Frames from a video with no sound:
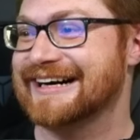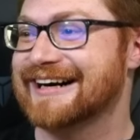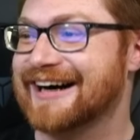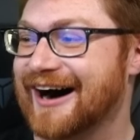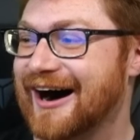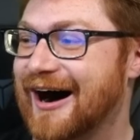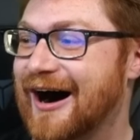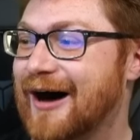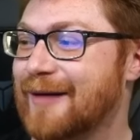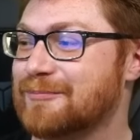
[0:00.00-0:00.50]

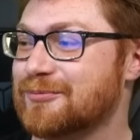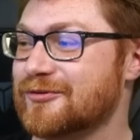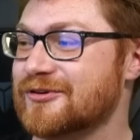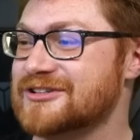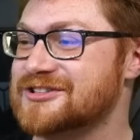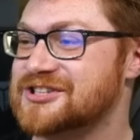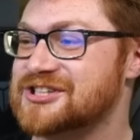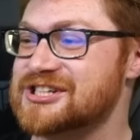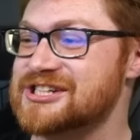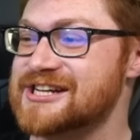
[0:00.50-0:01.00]
Opera
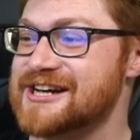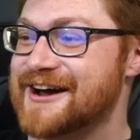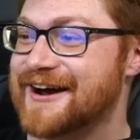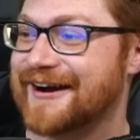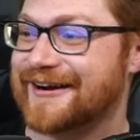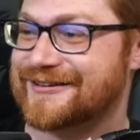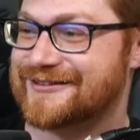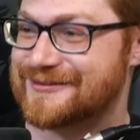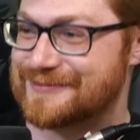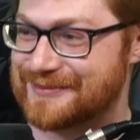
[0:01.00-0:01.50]

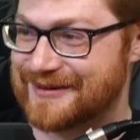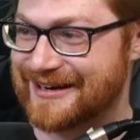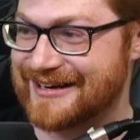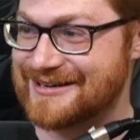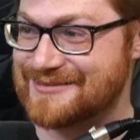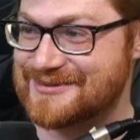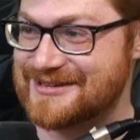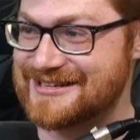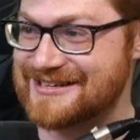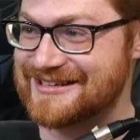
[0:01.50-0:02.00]
GX,
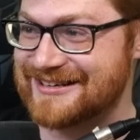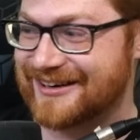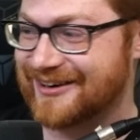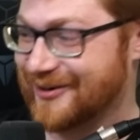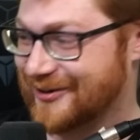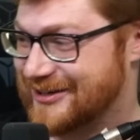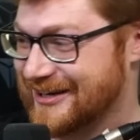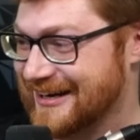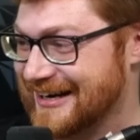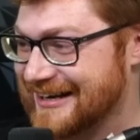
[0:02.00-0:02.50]
baby.
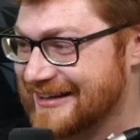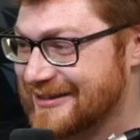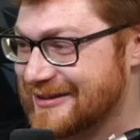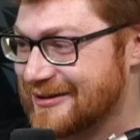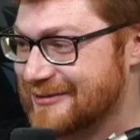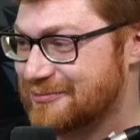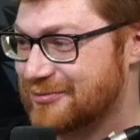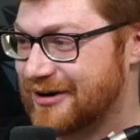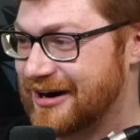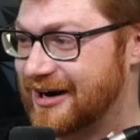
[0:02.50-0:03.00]
Okay,
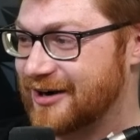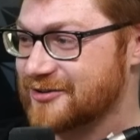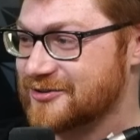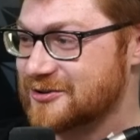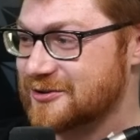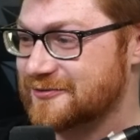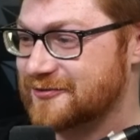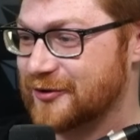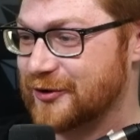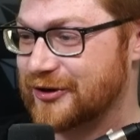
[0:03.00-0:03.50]
the
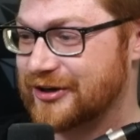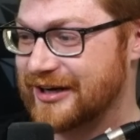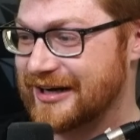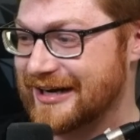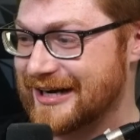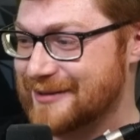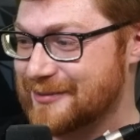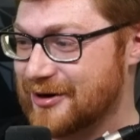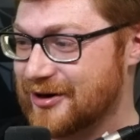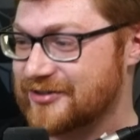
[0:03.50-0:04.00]
browser for
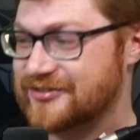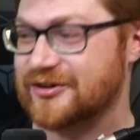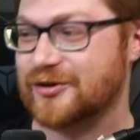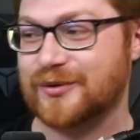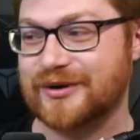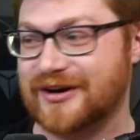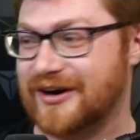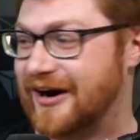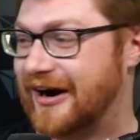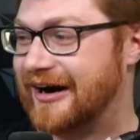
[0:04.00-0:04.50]
gamers. Here
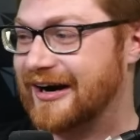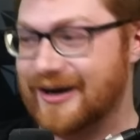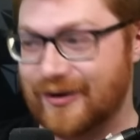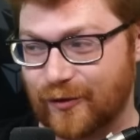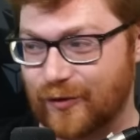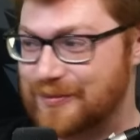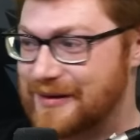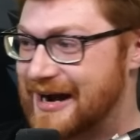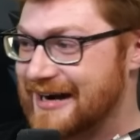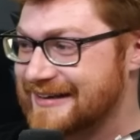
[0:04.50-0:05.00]
we are.
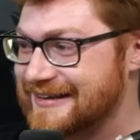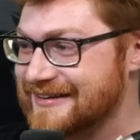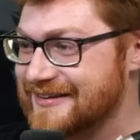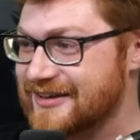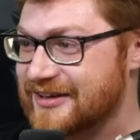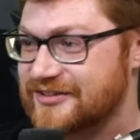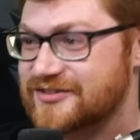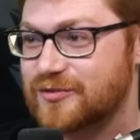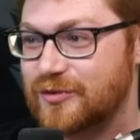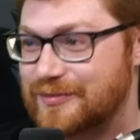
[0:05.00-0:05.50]
We're back in
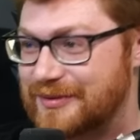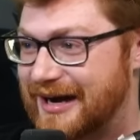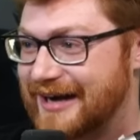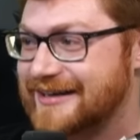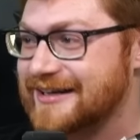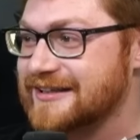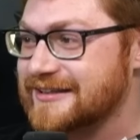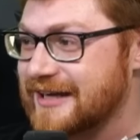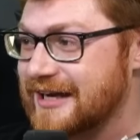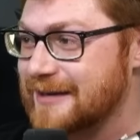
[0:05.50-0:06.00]
this. We're back
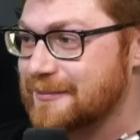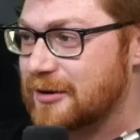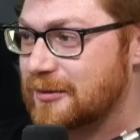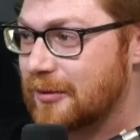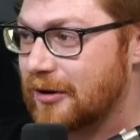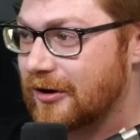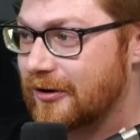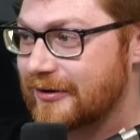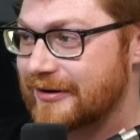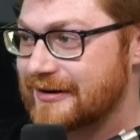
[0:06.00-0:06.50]
in gamer
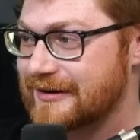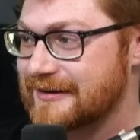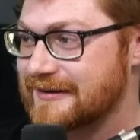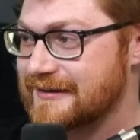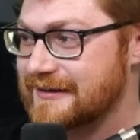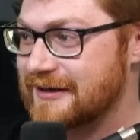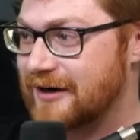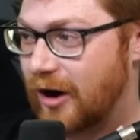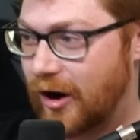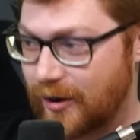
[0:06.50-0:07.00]
mode.
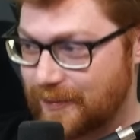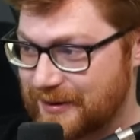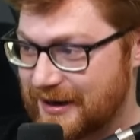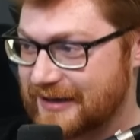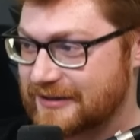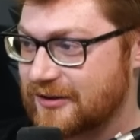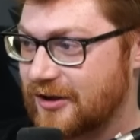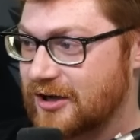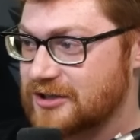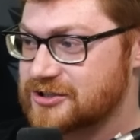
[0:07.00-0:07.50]

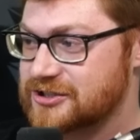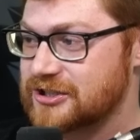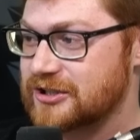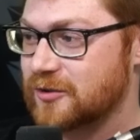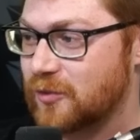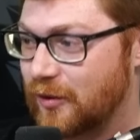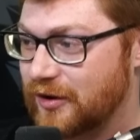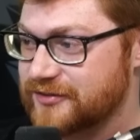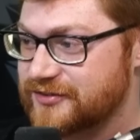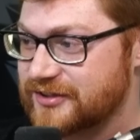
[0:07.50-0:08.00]
RPAC launcher
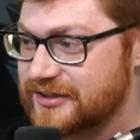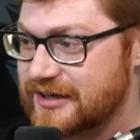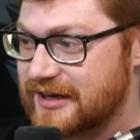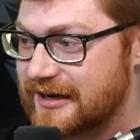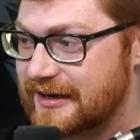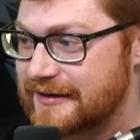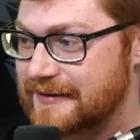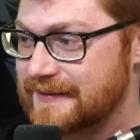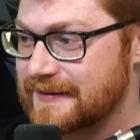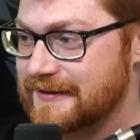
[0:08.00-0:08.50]
once
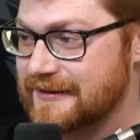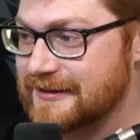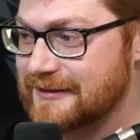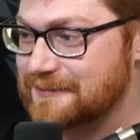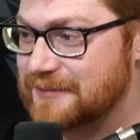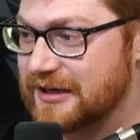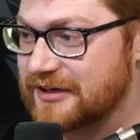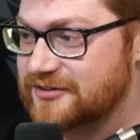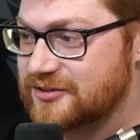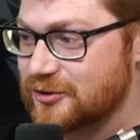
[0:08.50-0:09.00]
again.
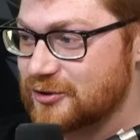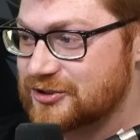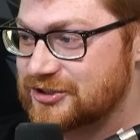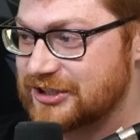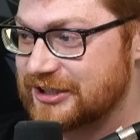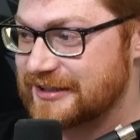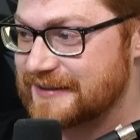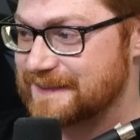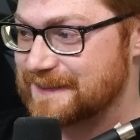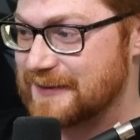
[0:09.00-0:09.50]
Pixel
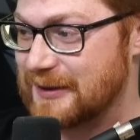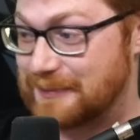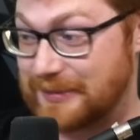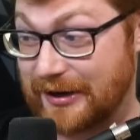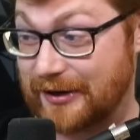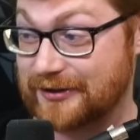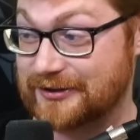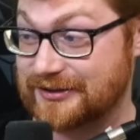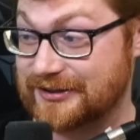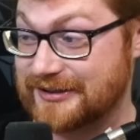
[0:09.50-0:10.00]
shit,
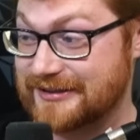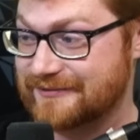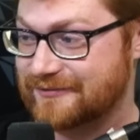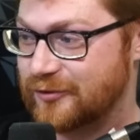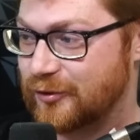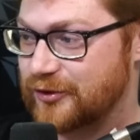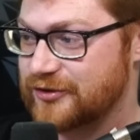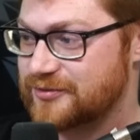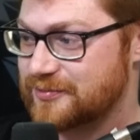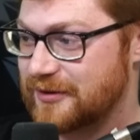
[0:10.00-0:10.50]
apparently,
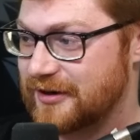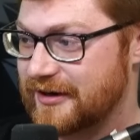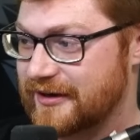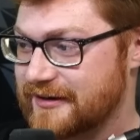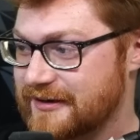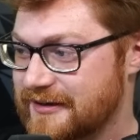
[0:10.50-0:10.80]
voice mod.